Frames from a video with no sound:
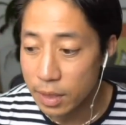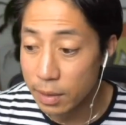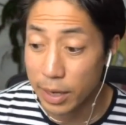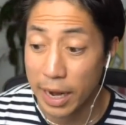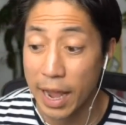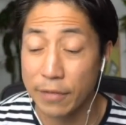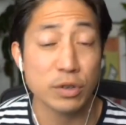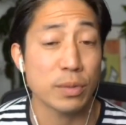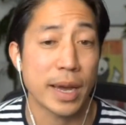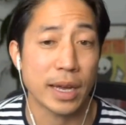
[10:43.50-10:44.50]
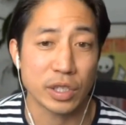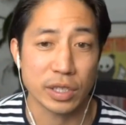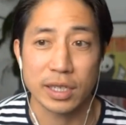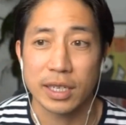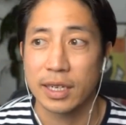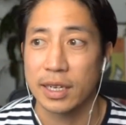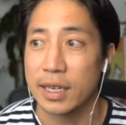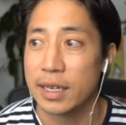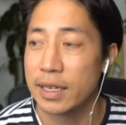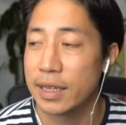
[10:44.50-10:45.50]
But I have to imagine
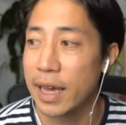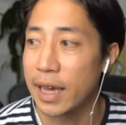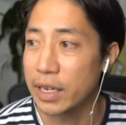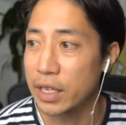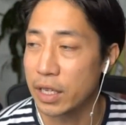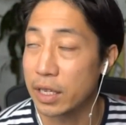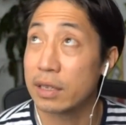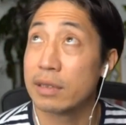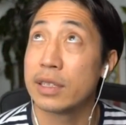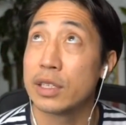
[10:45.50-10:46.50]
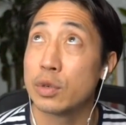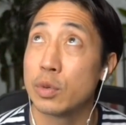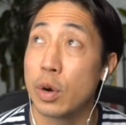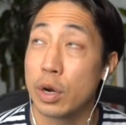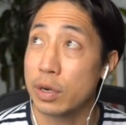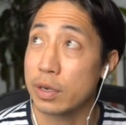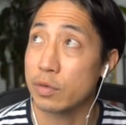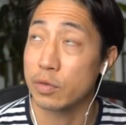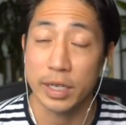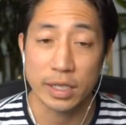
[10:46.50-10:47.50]
that you weren't
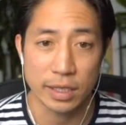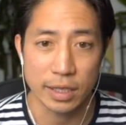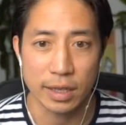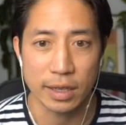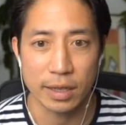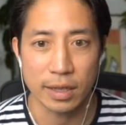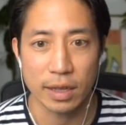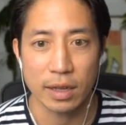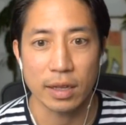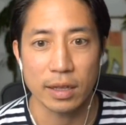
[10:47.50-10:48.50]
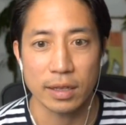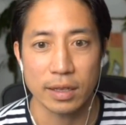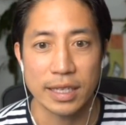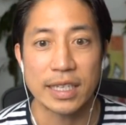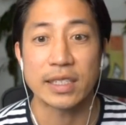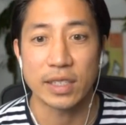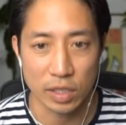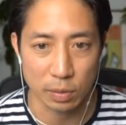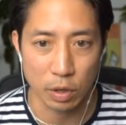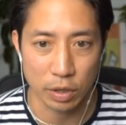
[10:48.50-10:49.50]
raising in the
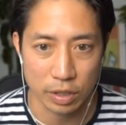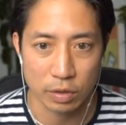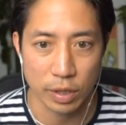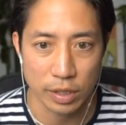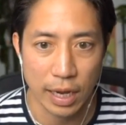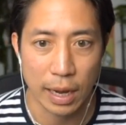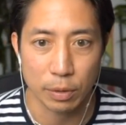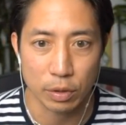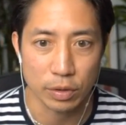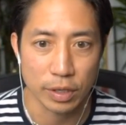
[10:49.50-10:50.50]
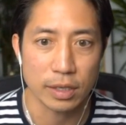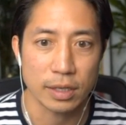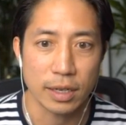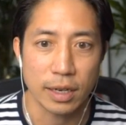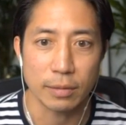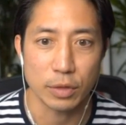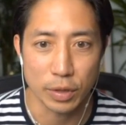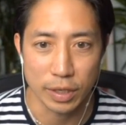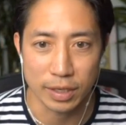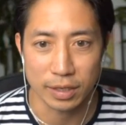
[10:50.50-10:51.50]
easiest market to raise capital in. You
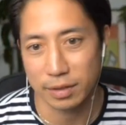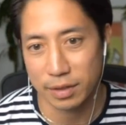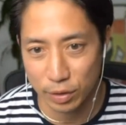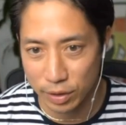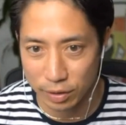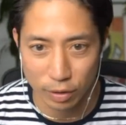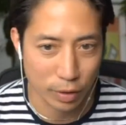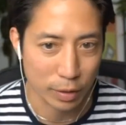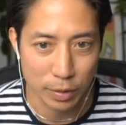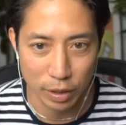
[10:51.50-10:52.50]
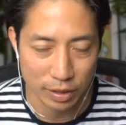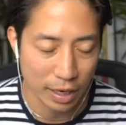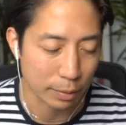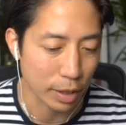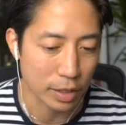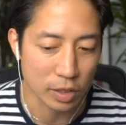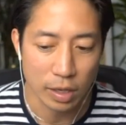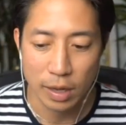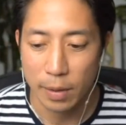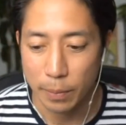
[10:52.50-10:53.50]
can correct me on timelines,
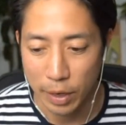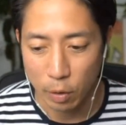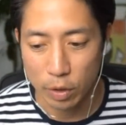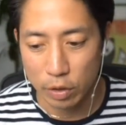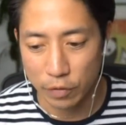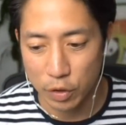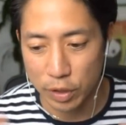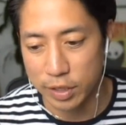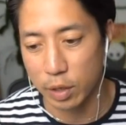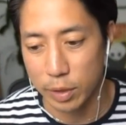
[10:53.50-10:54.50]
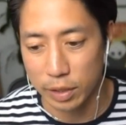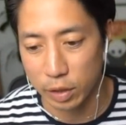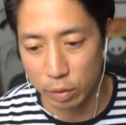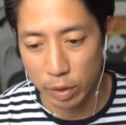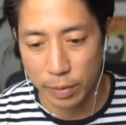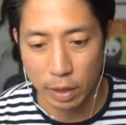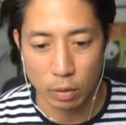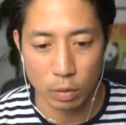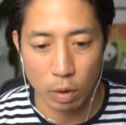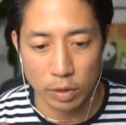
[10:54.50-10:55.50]
but I wonder if you could tell me a little bit about
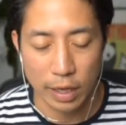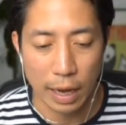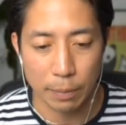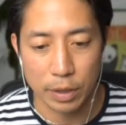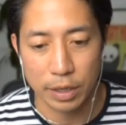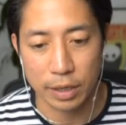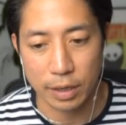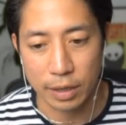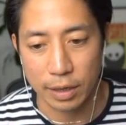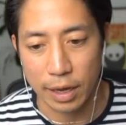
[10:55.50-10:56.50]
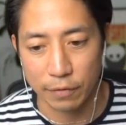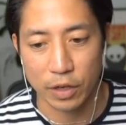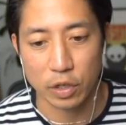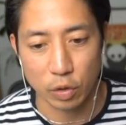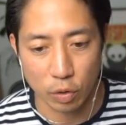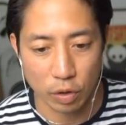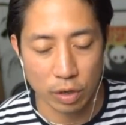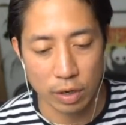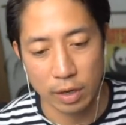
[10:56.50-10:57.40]
what was happening at Venture,